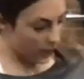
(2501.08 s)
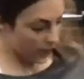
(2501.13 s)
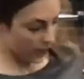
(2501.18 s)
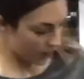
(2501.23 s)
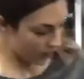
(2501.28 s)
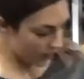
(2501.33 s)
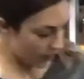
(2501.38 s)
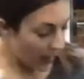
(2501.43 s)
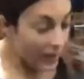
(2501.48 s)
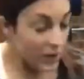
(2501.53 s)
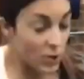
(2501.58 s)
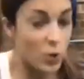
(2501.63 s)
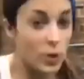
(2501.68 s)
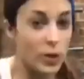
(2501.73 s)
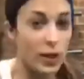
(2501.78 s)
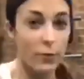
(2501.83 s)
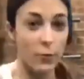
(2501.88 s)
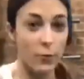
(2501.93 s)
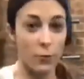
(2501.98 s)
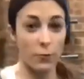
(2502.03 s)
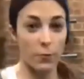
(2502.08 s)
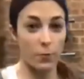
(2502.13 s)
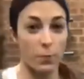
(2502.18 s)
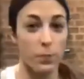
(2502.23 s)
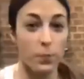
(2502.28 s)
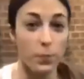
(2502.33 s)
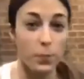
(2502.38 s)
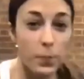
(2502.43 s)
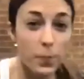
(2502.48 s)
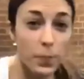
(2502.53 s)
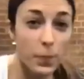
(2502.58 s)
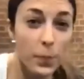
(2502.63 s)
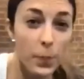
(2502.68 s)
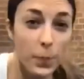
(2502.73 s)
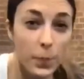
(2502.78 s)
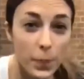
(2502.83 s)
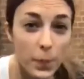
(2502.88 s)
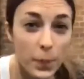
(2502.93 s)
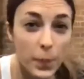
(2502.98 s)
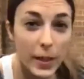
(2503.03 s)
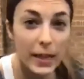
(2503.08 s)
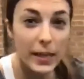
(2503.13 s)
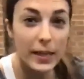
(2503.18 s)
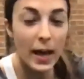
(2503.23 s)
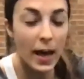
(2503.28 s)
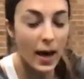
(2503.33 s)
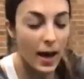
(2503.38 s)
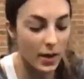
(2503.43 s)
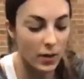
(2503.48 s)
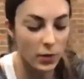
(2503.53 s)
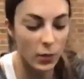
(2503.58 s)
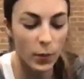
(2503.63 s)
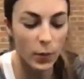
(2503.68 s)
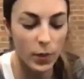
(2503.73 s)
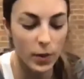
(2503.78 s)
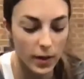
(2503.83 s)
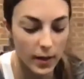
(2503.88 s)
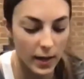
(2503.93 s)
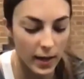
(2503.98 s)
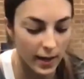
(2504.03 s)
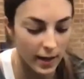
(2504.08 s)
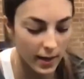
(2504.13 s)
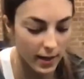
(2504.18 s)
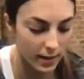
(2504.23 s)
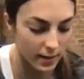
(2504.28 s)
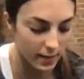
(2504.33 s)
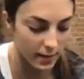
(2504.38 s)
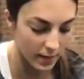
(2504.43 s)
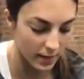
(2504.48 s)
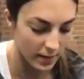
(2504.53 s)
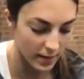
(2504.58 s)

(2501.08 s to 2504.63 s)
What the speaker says: That should have been hard work, guys.